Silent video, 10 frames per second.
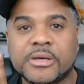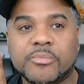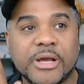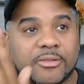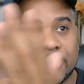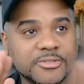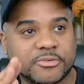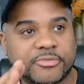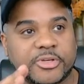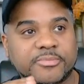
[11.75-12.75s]
Palo
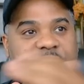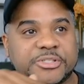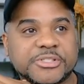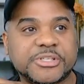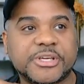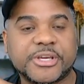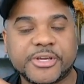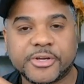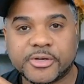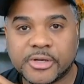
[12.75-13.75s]
Alto VM that you see
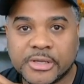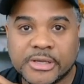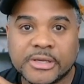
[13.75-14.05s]
here